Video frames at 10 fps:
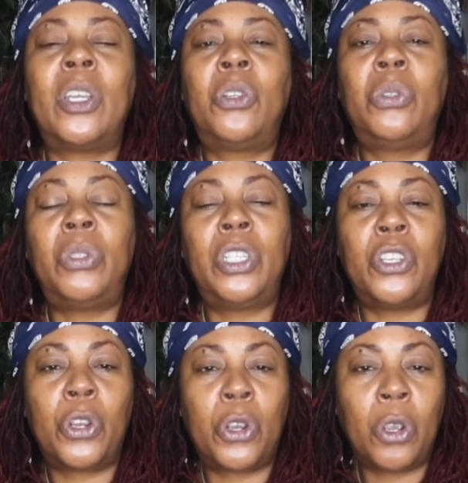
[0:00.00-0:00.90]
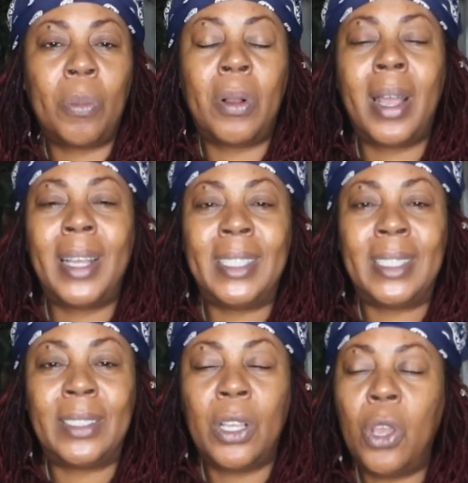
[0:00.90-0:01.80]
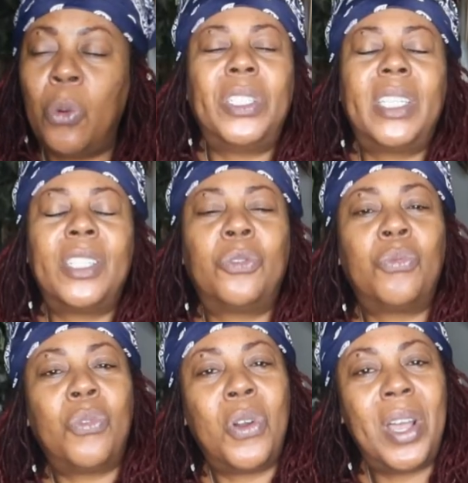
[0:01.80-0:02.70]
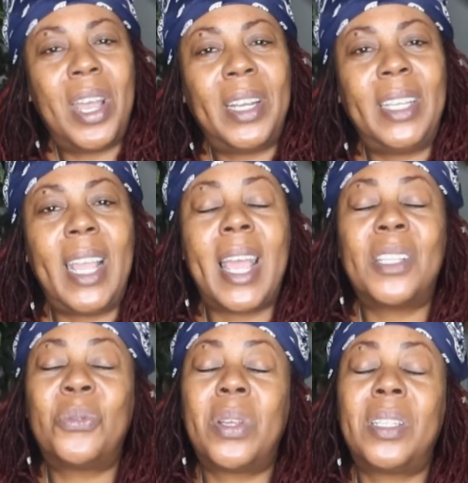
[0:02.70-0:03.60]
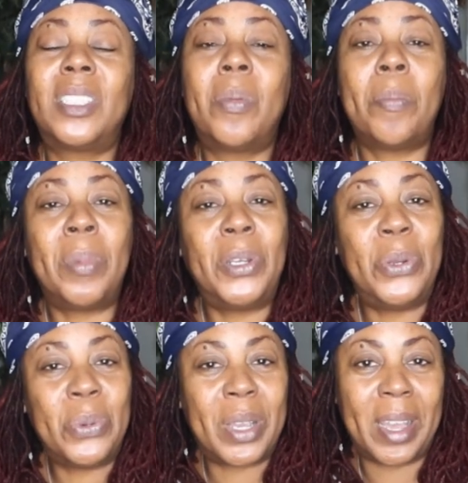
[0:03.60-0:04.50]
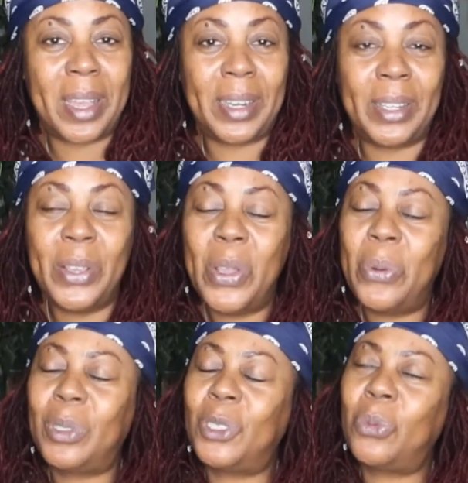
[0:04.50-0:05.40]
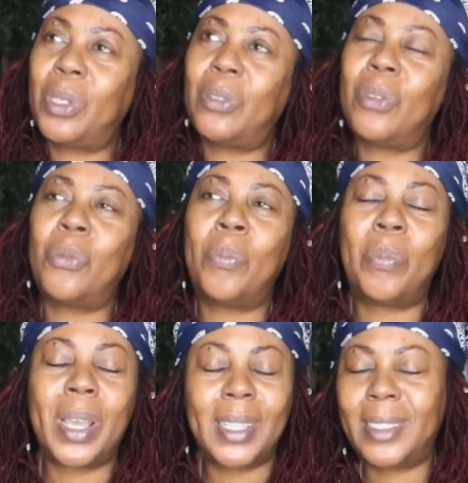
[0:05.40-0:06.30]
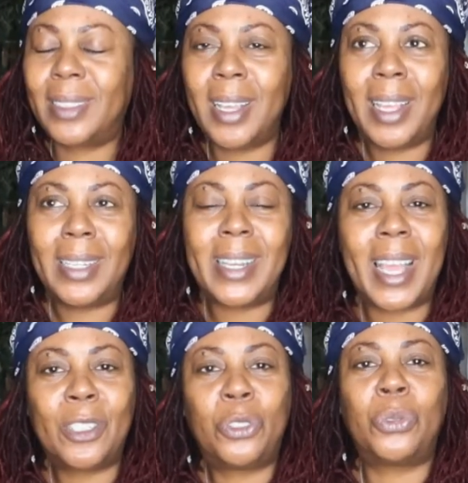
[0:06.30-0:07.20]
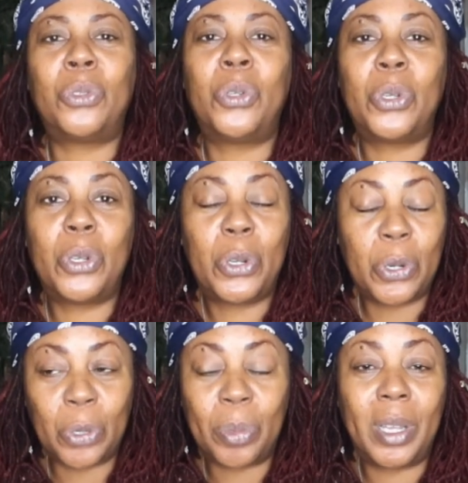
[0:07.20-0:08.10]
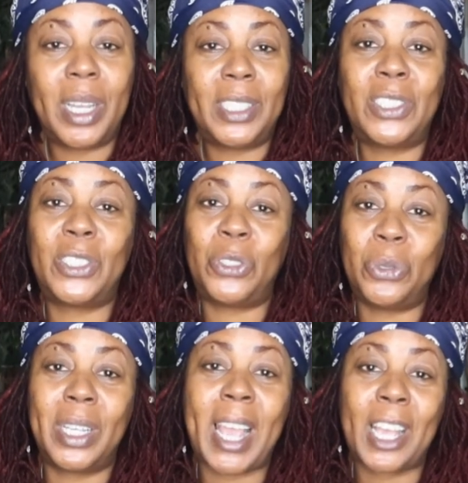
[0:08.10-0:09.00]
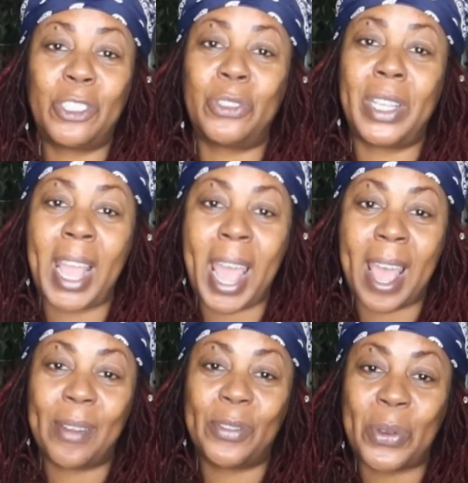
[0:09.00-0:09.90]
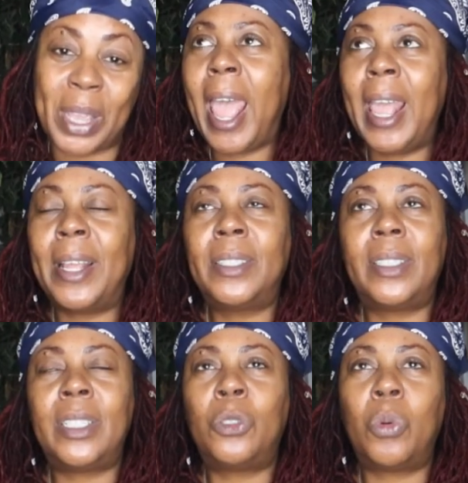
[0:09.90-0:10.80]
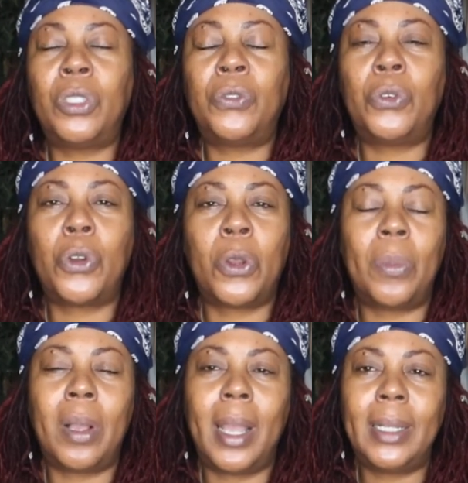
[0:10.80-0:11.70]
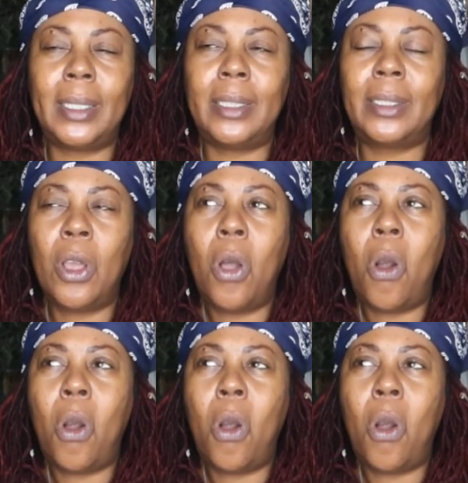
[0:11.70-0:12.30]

including your herbal honeys, which has raw honey as well as manuka honey, which is one of the best natural herbal honeys that you can actually have. And these wonderful herbal honeys